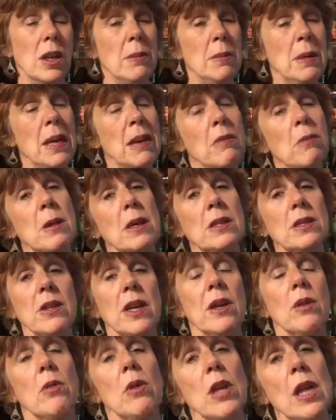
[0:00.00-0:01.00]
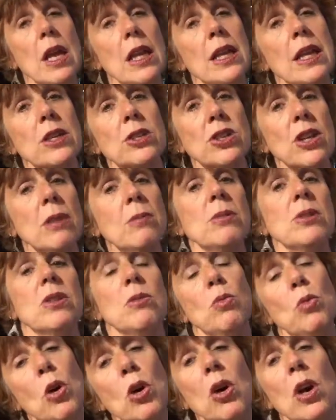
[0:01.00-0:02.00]
Everybody's like, well, I like
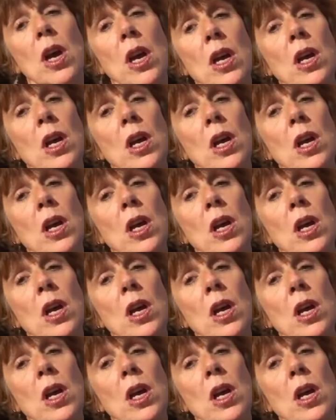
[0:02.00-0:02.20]
Jameson. Well,